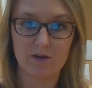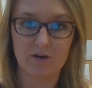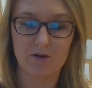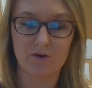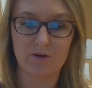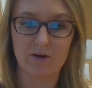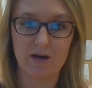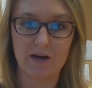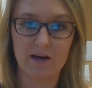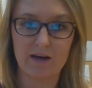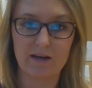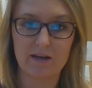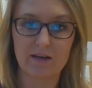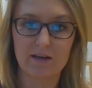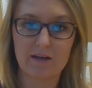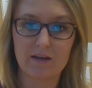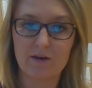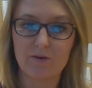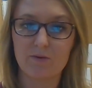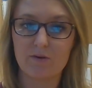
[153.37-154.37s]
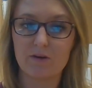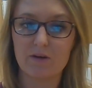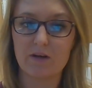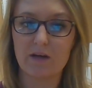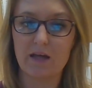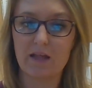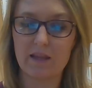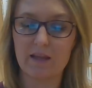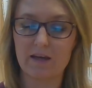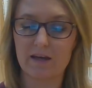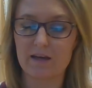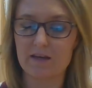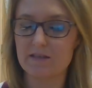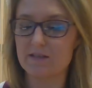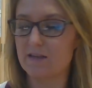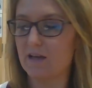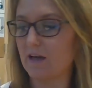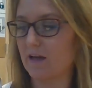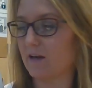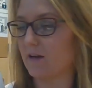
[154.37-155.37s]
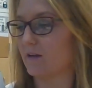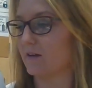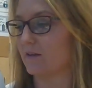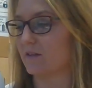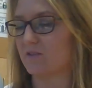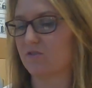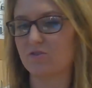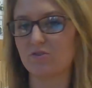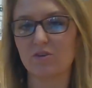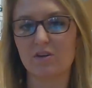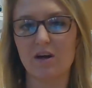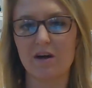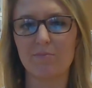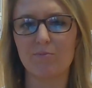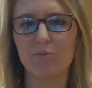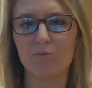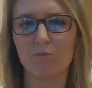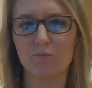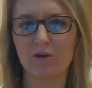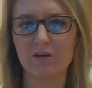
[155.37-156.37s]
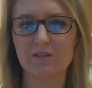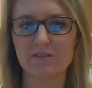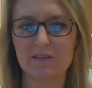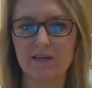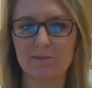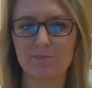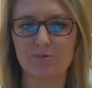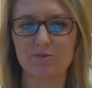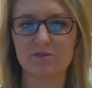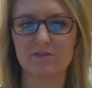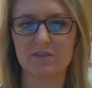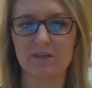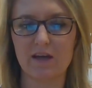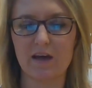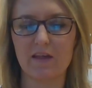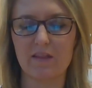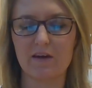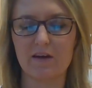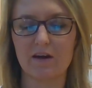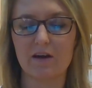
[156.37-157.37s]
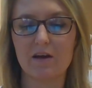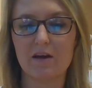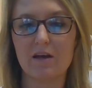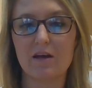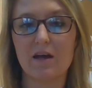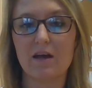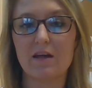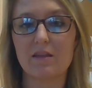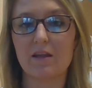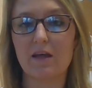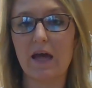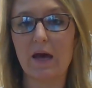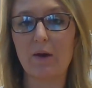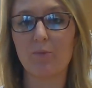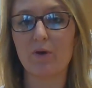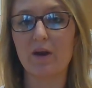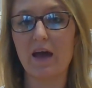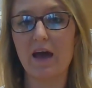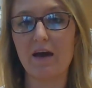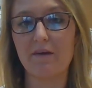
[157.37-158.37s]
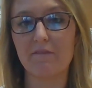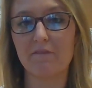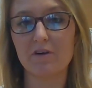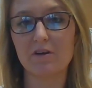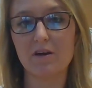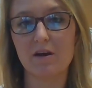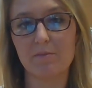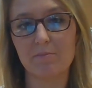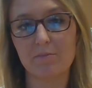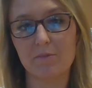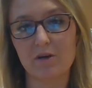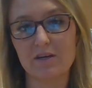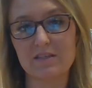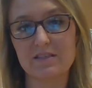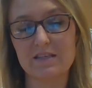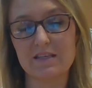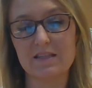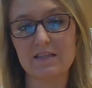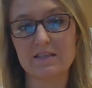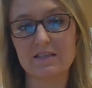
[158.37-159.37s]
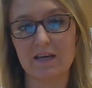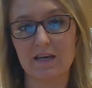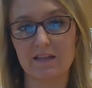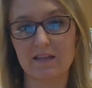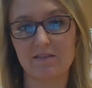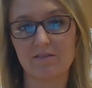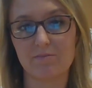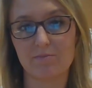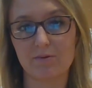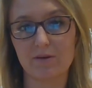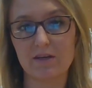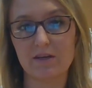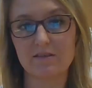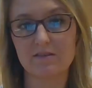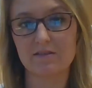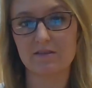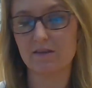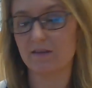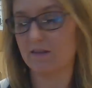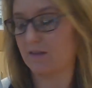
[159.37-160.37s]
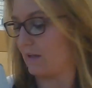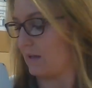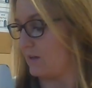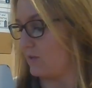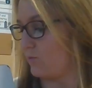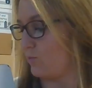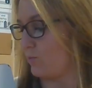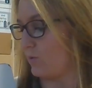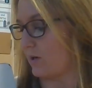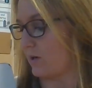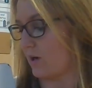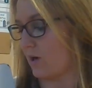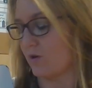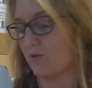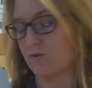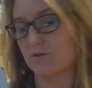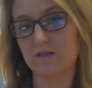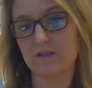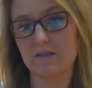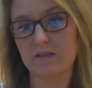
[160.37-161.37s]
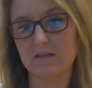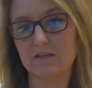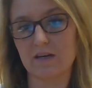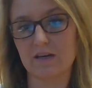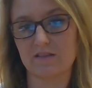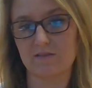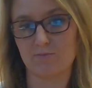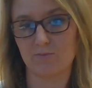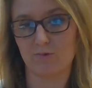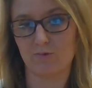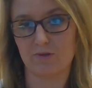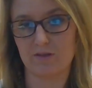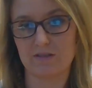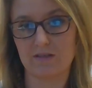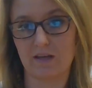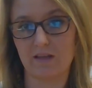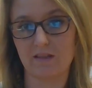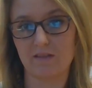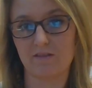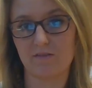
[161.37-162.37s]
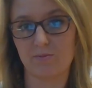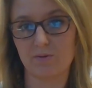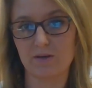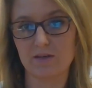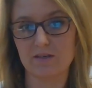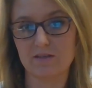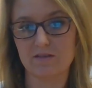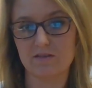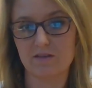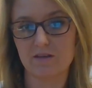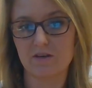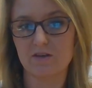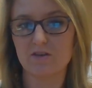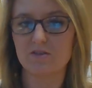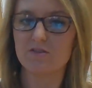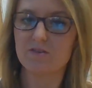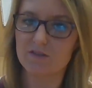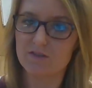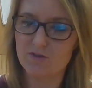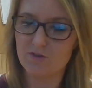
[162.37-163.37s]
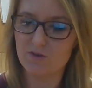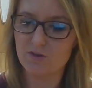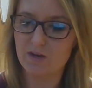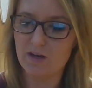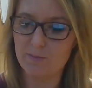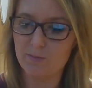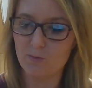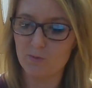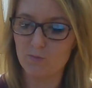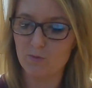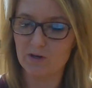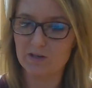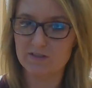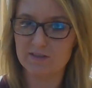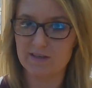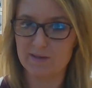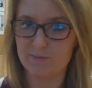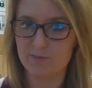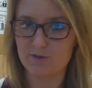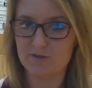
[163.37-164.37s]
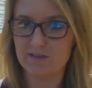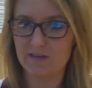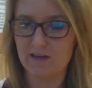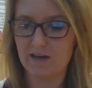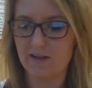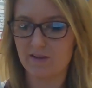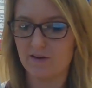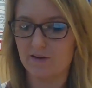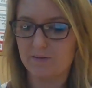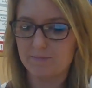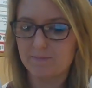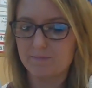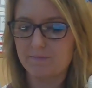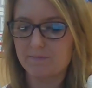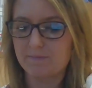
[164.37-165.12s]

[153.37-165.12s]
Okay, and like I said, let's do a couple more examples together. Whatever number is in the tenths place, that is where it goes in the decimal in the tenths place. So let's do a couple more examples together.